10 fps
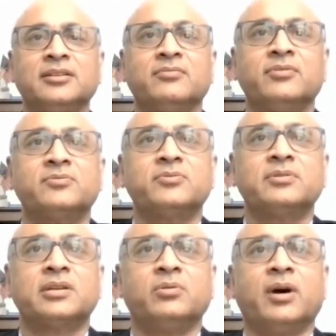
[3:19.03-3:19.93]
which would
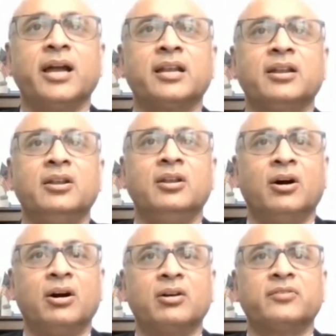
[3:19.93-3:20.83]
require a
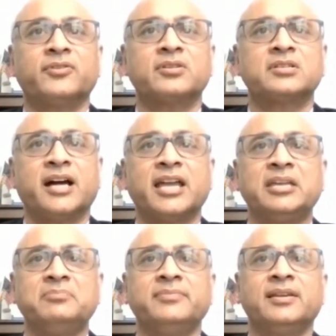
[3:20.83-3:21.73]
lot of your
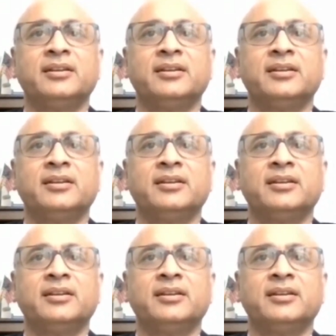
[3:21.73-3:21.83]
time,